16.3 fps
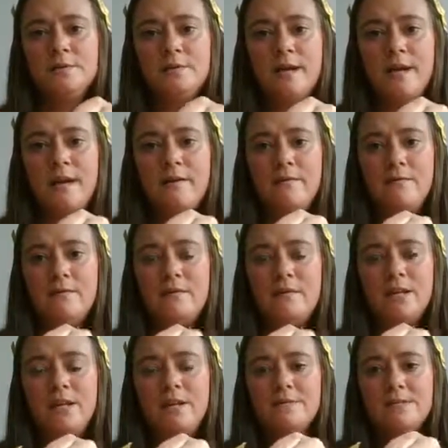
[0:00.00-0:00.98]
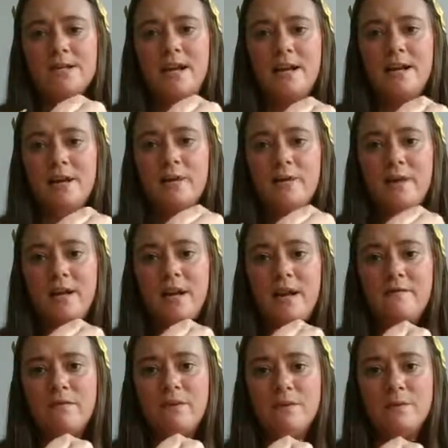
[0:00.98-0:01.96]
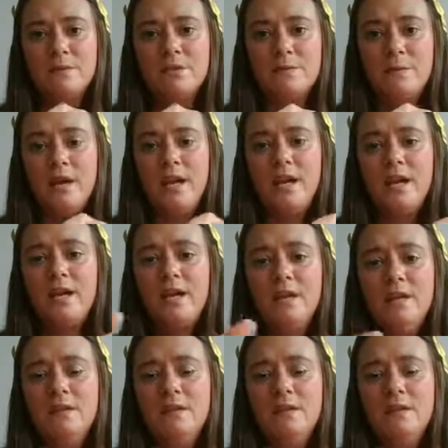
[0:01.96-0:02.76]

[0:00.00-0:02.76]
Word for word: So I have leaves kind of going every which way.